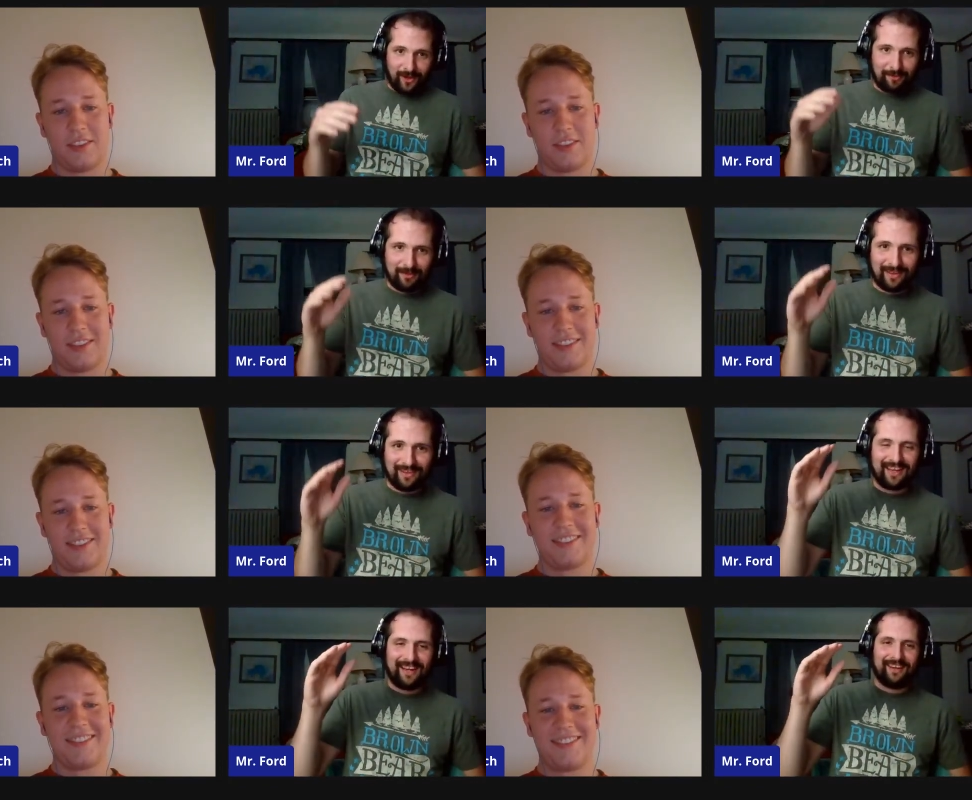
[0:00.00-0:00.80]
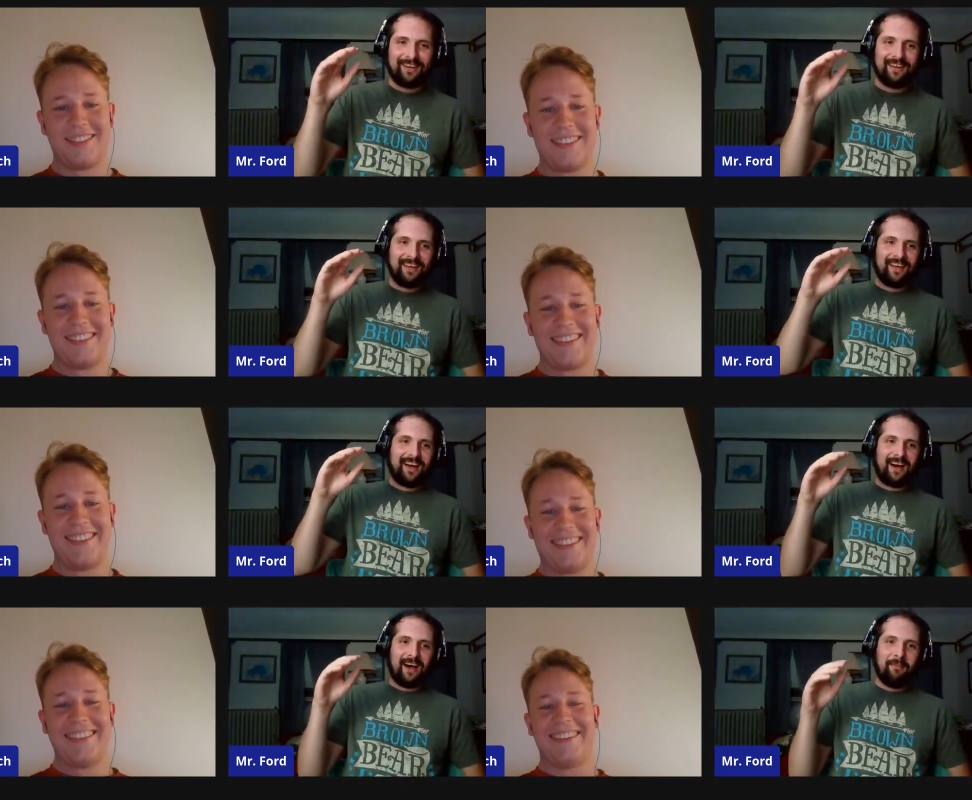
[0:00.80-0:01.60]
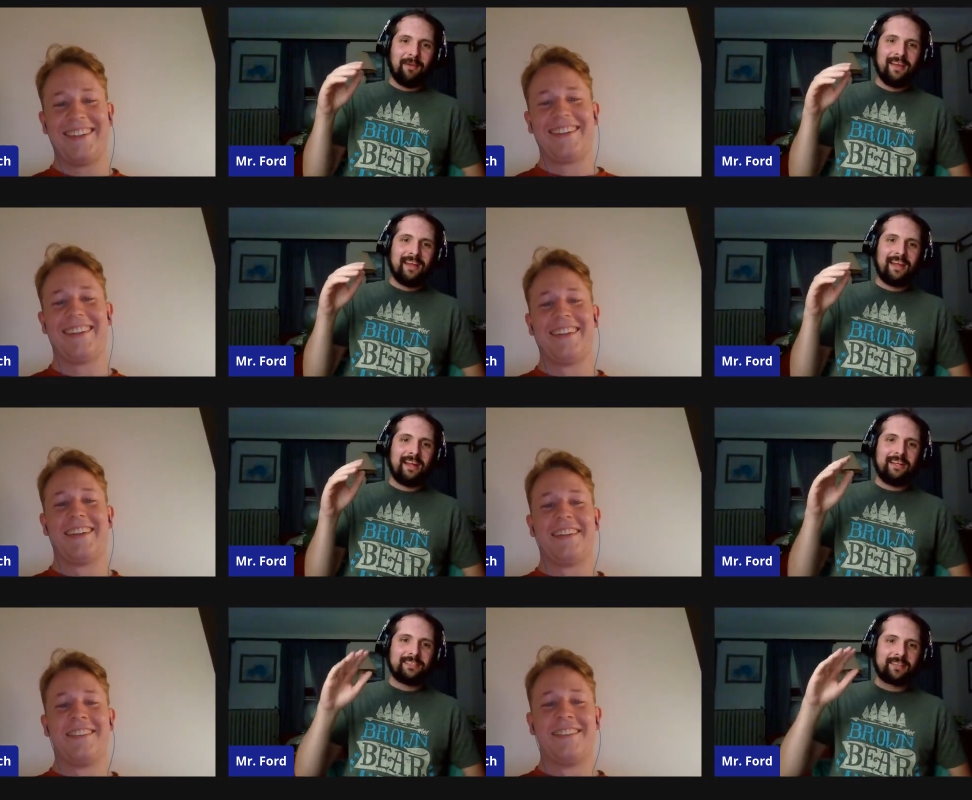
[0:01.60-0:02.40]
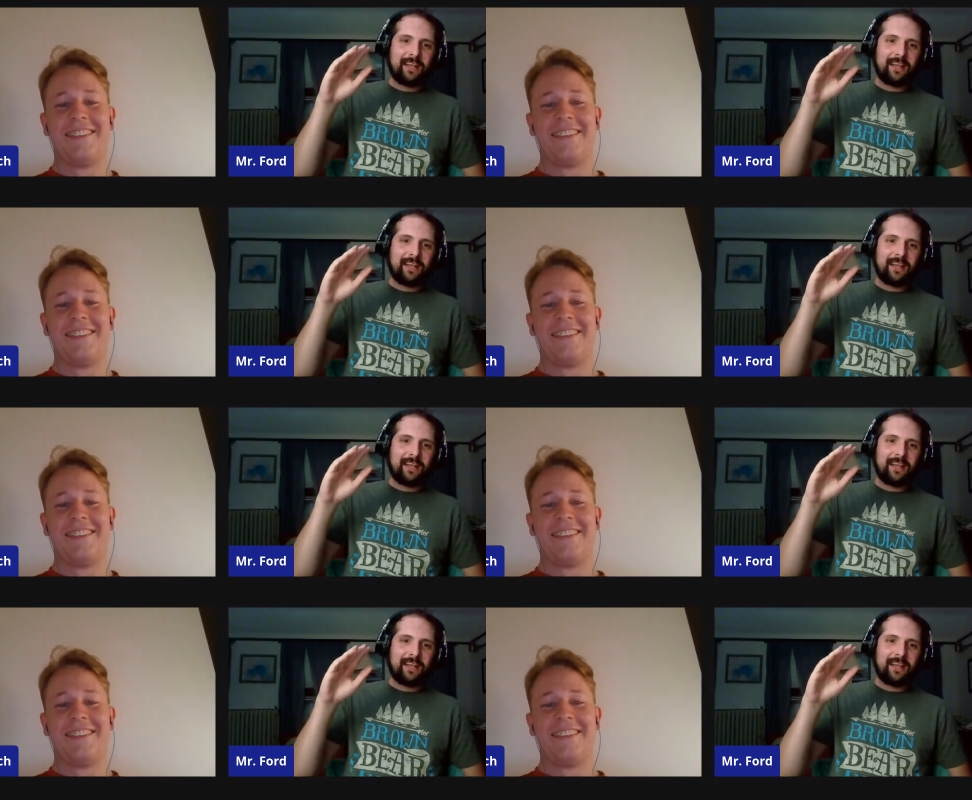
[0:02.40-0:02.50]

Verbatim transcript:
Speaker 1: about later, um, and he just like